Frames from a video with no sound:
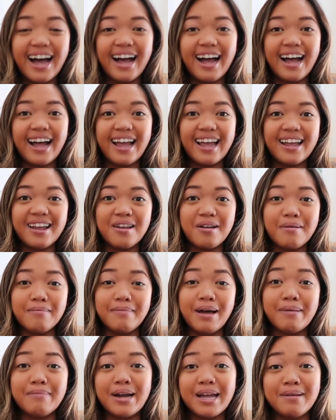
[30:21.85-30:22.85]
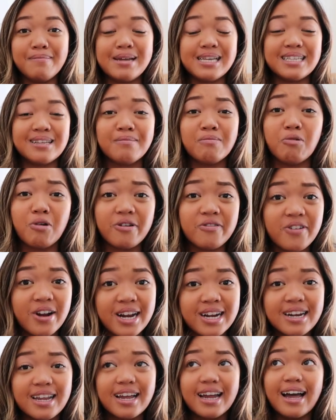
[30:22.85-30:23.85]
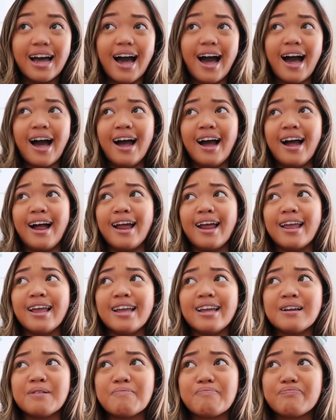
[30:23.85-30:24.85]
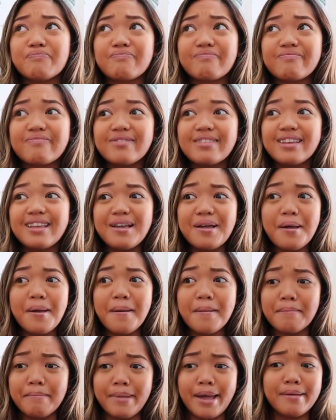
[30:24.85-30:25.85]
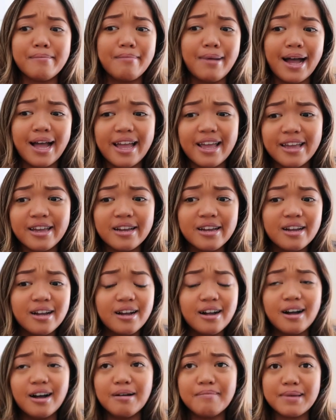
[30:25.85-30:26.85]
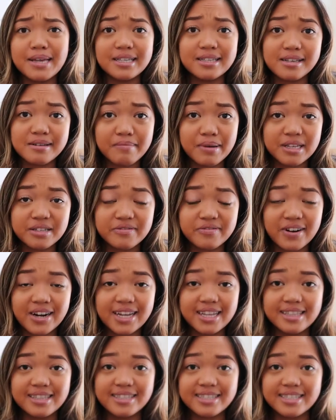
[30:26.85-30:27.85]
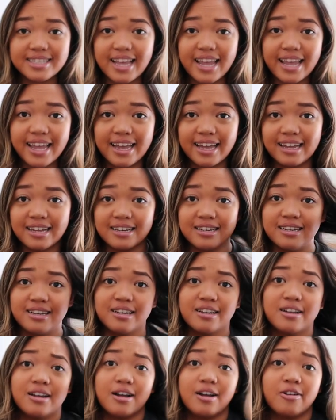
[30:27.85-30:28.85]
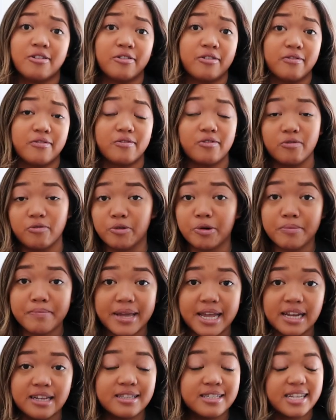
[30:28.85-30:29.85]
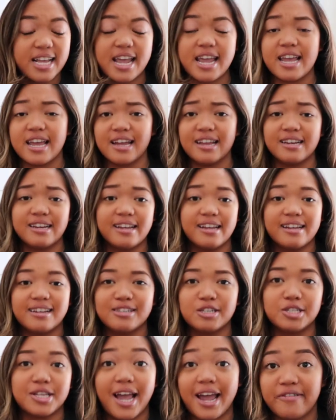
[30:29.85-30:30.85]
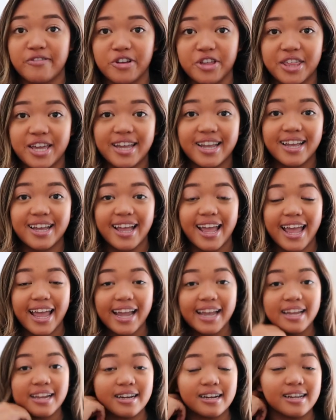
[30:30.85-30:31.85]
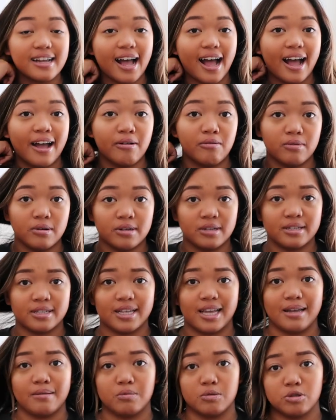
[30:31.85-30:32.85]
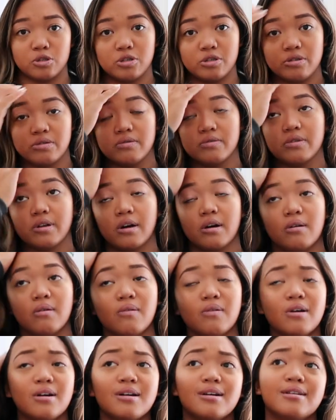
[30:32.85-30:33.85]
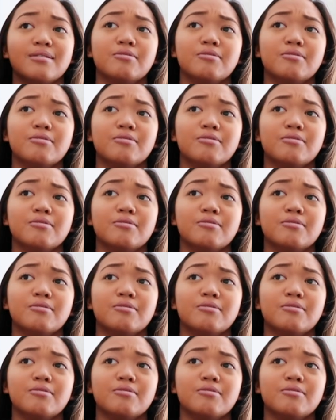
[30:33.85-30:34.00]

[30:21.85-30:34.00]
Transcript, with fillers: I met my amazing boyfriend. I met my amazing best friends and roommates and just everything. And I was able to go